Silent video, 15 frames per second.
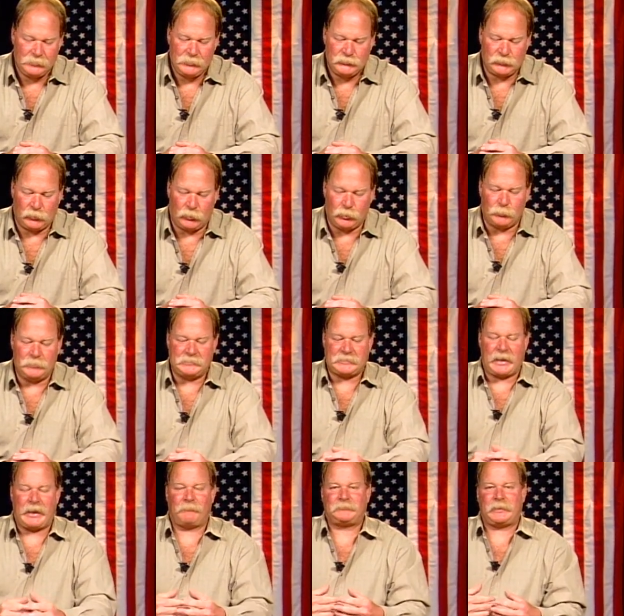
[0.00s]
You always
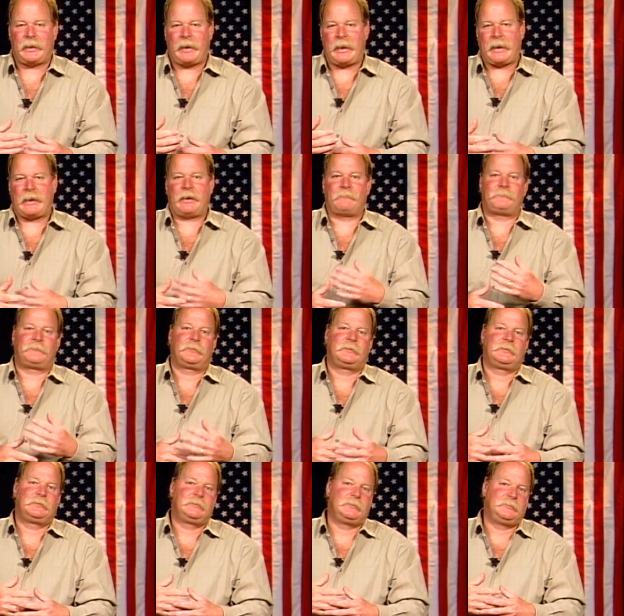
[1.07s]
have to have
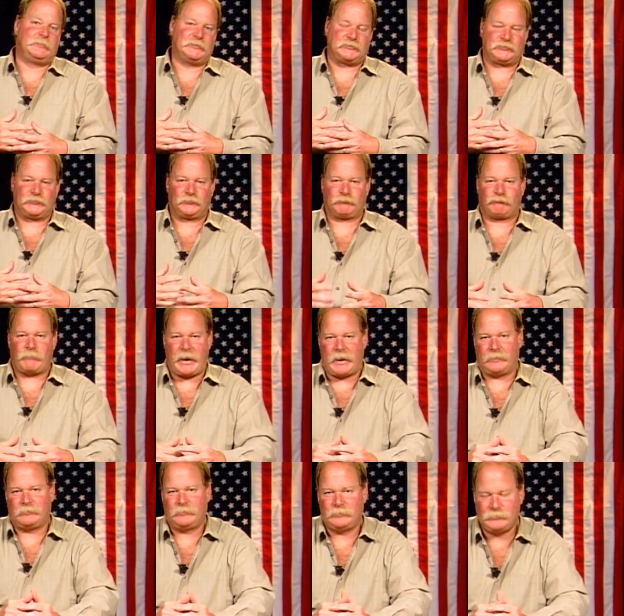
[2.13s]
this
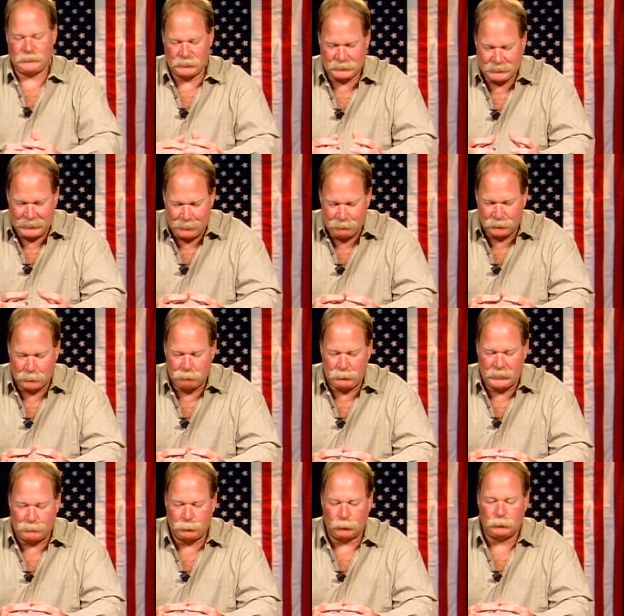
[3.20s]
threat to keep the
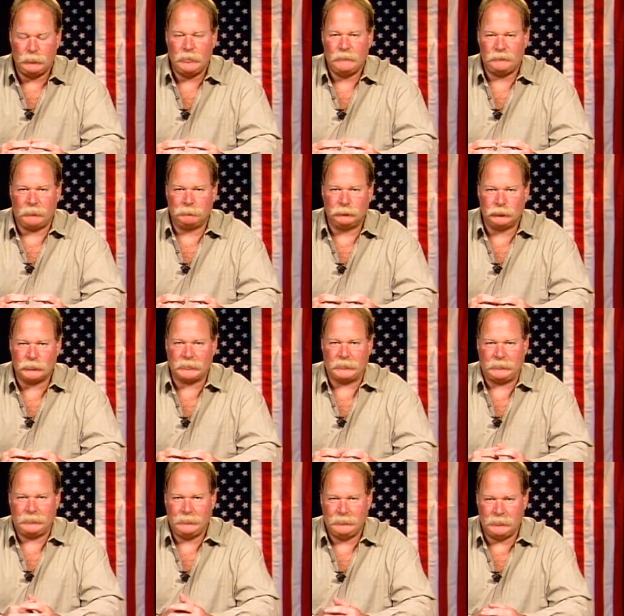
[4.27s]
people from
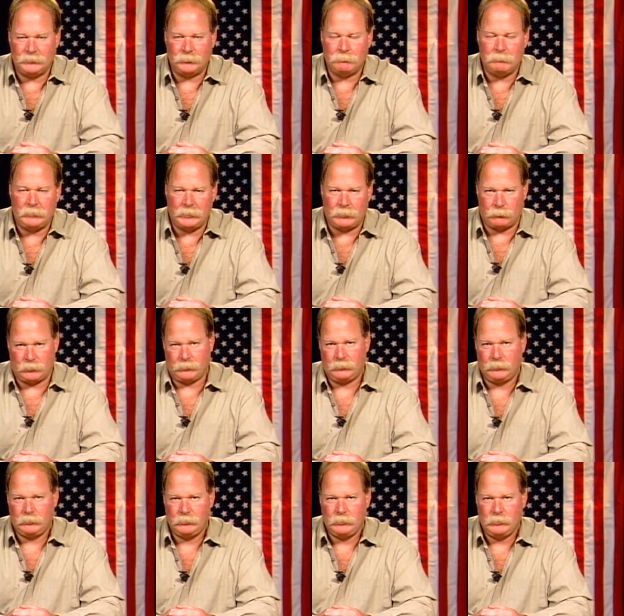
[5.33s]
looking in the mirror.
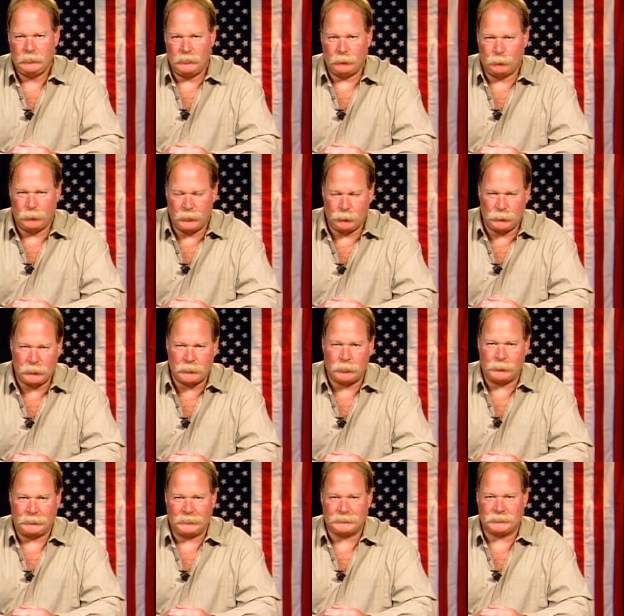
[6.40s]
and where we're
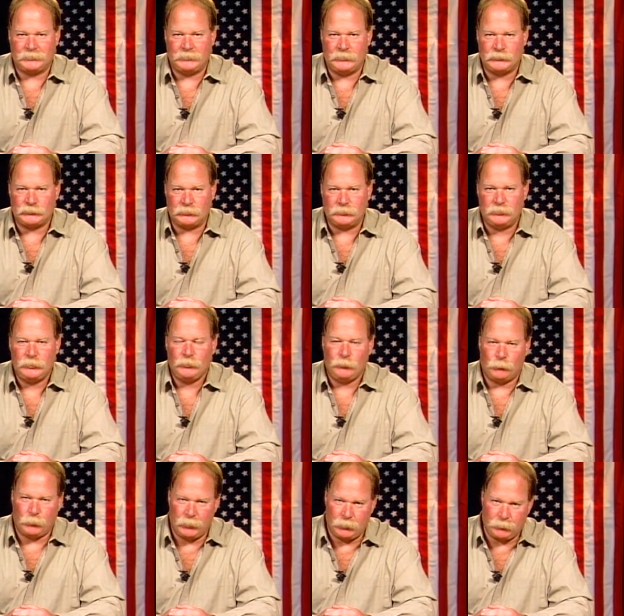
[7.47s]
going as a nation,
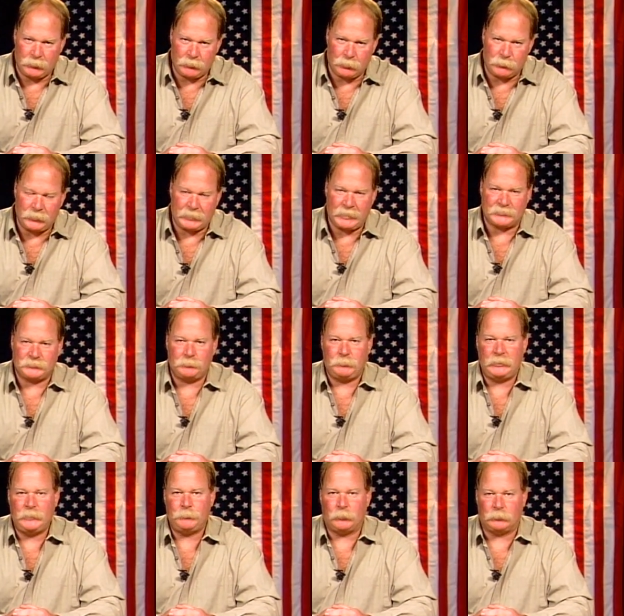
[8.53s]
where we're going as a
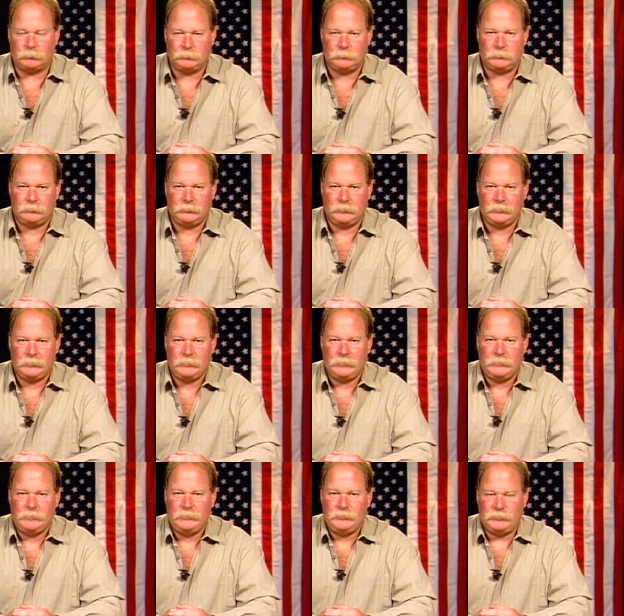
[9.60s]
people.
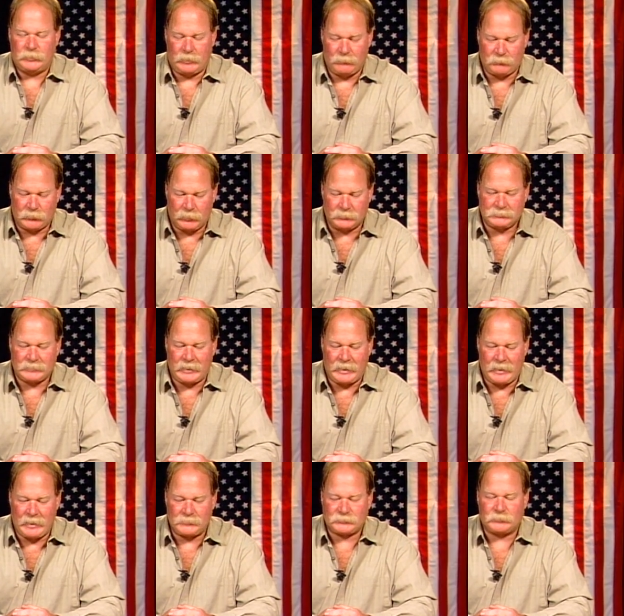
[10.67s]
You have got to
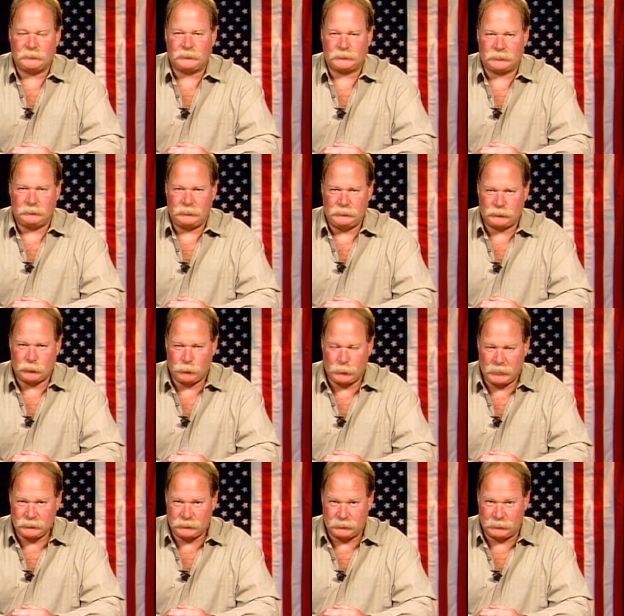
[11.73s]
ask these
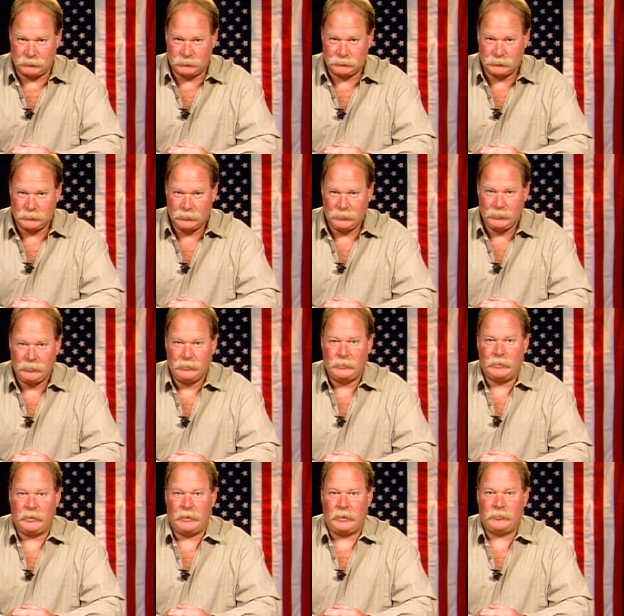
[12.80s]
questions,
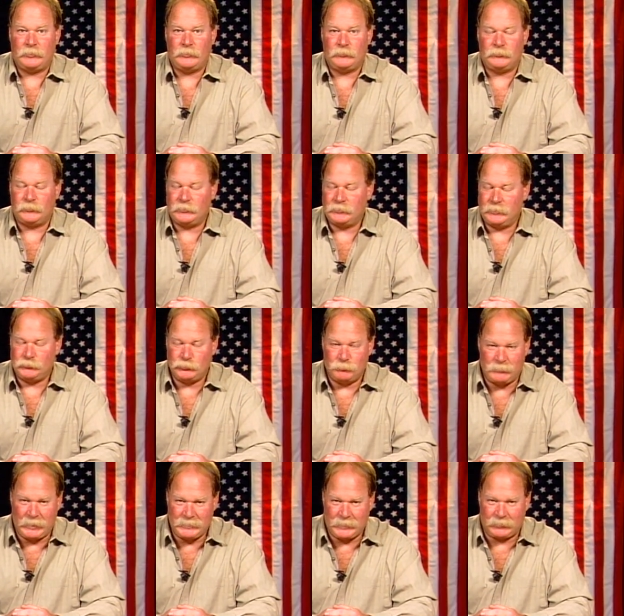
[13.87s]
and you
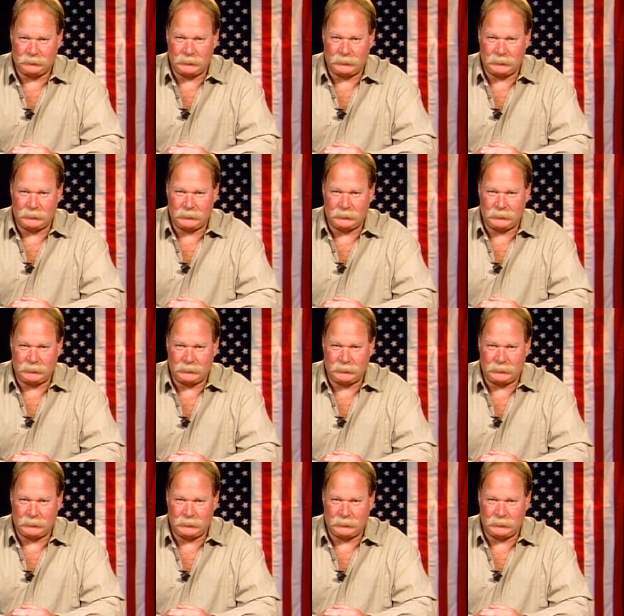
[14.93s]
may not